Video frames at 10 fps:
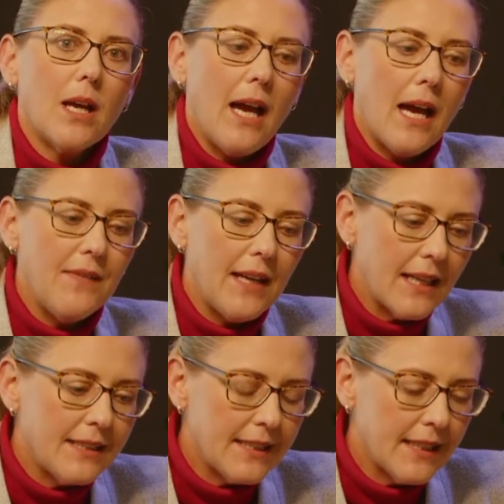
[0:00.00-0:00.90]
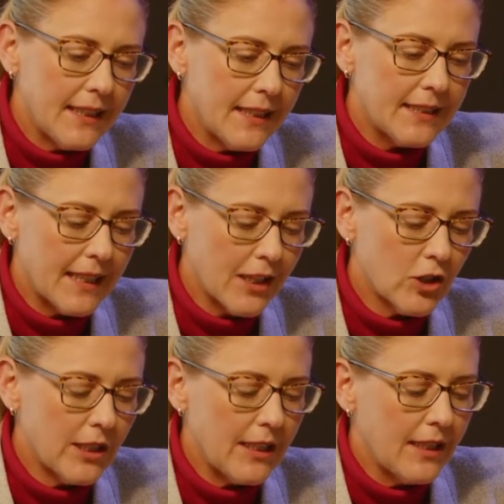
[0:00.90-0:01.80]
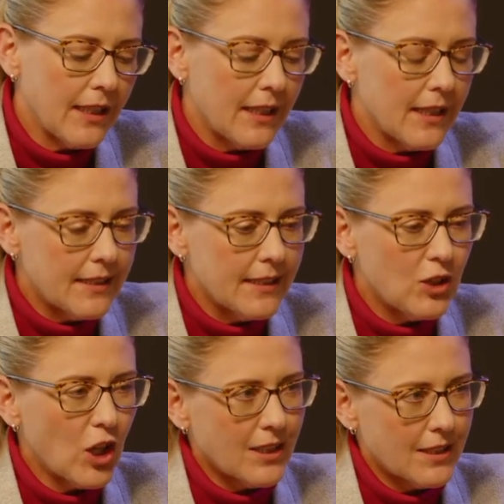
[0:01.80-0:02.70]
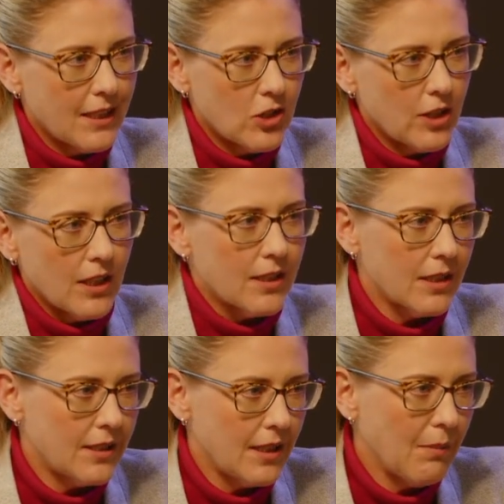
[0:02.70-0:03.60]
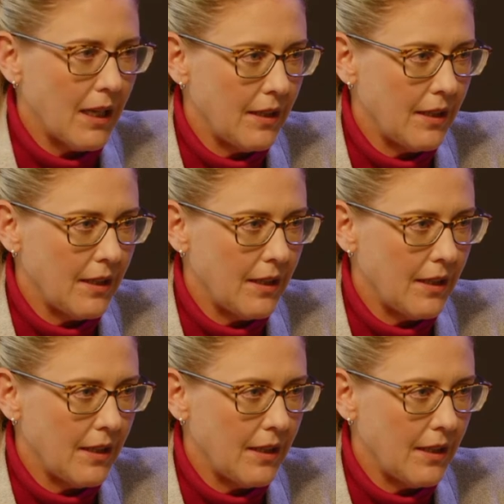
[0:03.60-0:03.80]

And the idea is actually, this is not touching existing money.